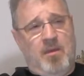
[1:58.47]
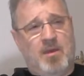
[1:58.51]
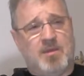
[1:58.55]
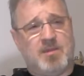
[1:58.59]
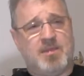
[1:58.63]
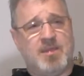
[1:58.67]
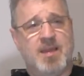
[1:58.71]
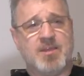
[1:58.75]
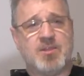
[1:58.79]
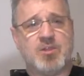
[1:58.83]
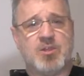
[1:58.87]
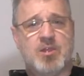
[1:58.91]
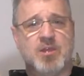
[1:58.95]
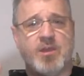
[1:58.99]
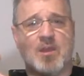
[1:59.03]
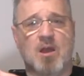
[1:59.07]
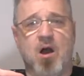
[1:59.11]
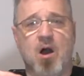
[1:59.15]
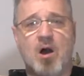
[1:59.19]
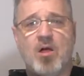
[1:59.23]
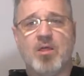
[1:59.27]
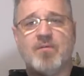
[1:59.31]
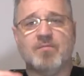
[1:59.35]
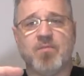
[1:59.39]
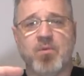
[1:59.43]
Essentially,
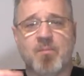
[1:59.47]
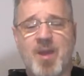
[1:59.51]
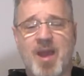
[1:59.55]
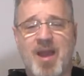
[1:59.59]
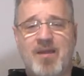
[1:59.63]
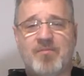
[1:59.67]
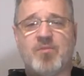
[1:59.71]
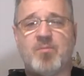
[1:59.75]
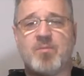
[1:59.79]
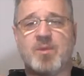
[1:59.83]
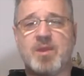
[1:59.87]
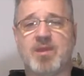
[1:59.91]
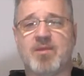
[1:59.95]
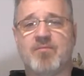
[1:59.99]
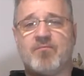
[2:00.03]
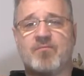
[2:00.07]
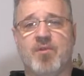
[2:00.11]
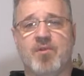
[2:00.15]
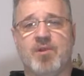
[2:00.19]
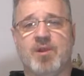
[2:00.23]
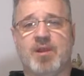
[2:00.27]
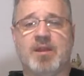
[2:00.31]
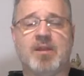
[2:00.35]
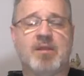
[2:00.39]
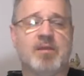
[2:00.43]
all of them have to be
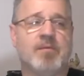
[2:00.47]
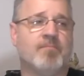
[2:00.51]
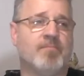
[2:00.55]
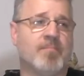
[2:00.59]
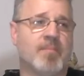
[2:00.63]
converted.